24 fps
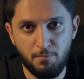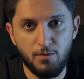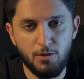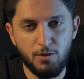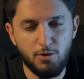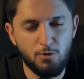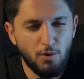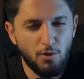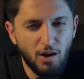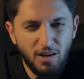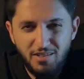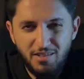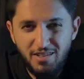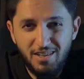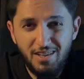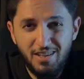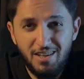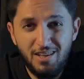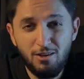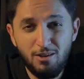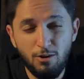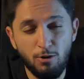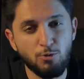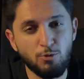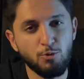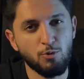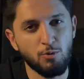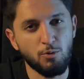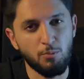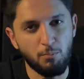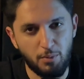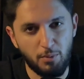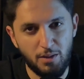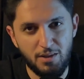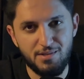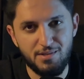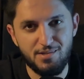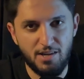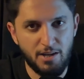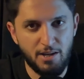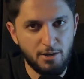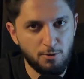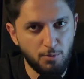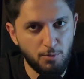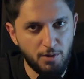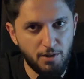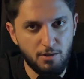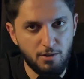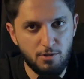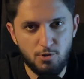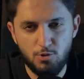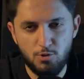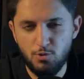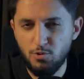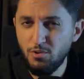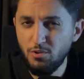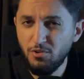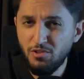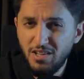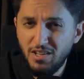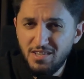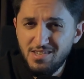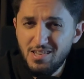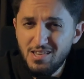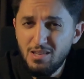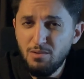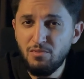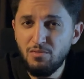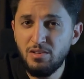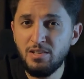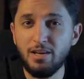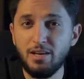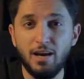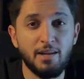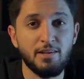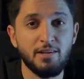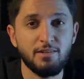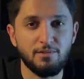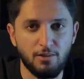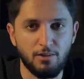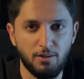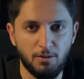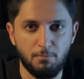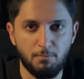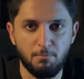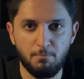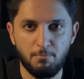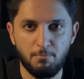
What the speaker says: Your IDE autocompletes anyway, so you're not saving any time.